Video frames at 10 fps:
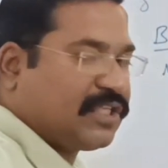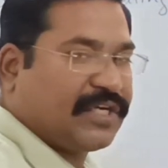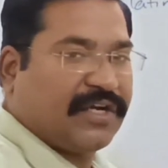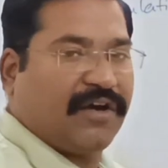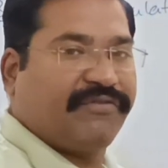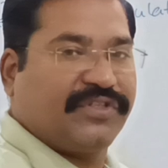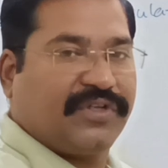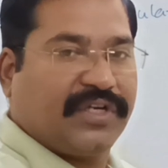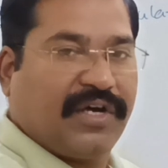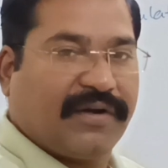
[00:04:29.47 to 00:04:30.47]
General of which
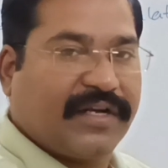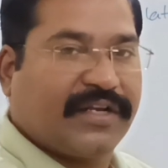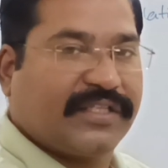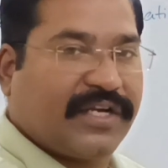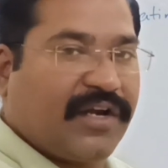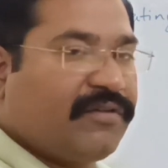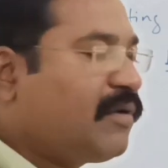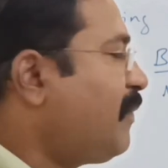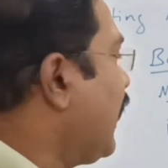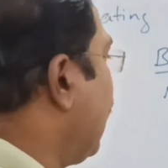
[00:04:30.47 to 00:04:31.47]
one? Governor General of
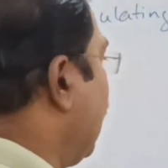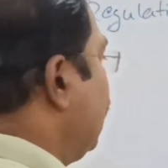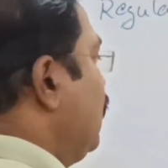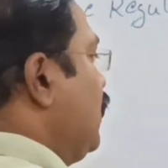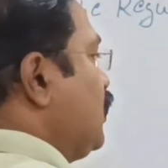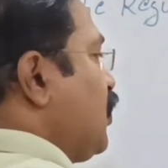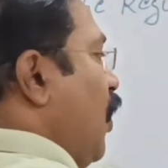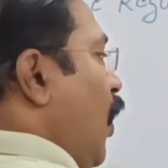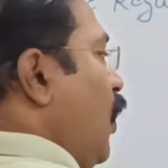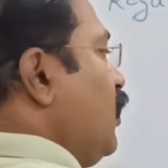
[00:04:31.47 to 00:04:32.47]
the Bengal.
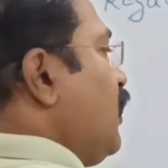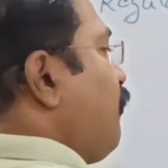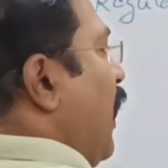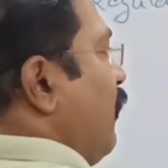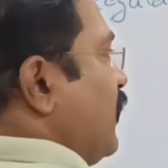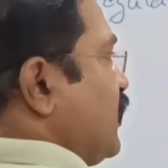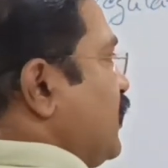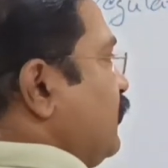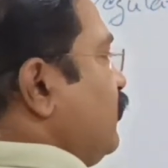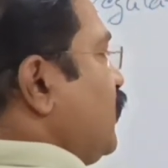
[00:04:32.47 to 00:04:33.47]
So all the
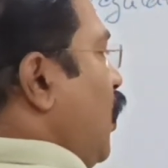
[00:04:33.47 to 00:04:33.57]
powers